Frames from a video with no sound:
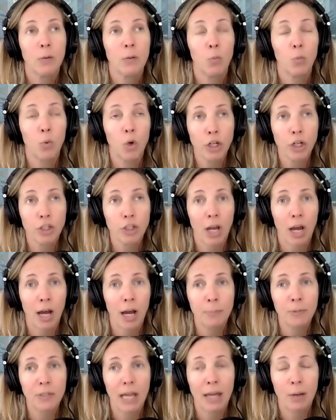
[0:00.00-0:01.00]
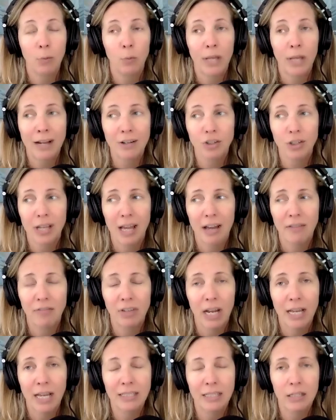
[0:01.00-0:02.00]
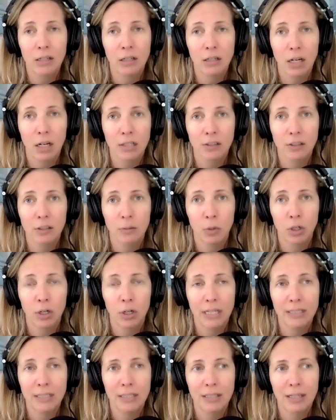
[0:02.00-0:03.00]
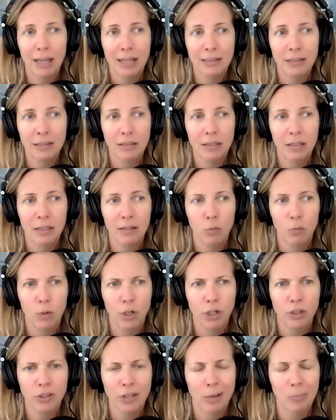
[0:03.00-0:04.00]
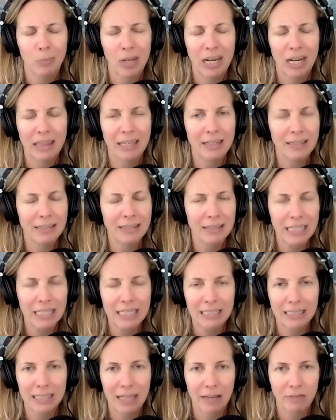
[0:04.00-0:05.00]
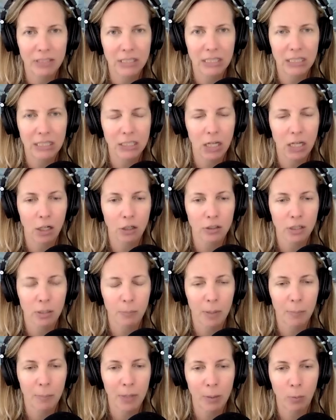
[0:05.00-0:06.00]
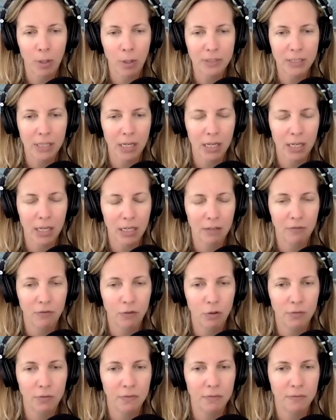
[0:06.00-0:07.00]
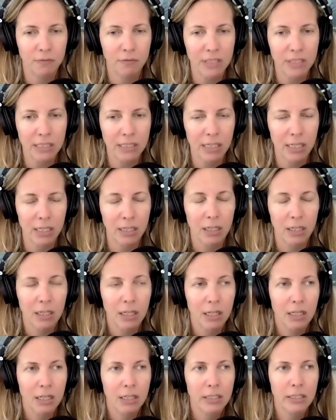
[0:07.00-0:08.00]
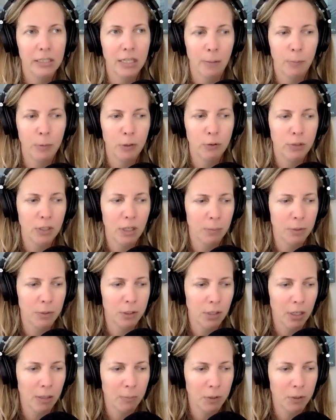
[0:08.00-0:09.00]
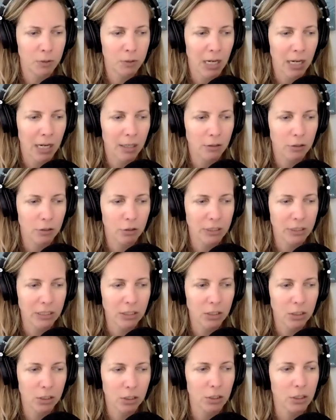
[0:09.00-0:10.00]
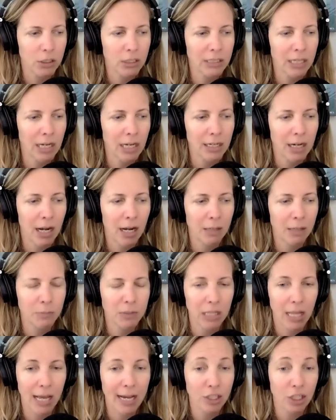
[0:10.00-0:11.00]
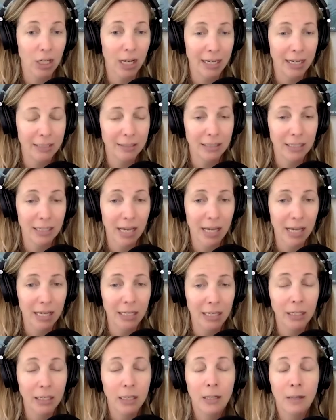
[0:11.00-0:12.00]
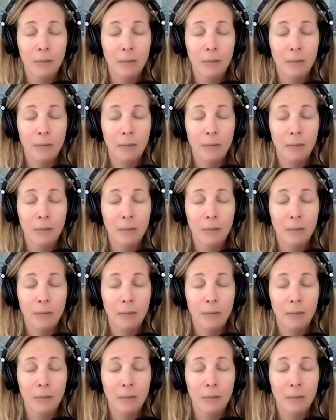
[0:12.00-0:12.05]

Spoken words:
workshops. And we actually have an ideal customer intensive workshop that I think is like $17 up on my website. If you visit www.kristagurka.com/ICA,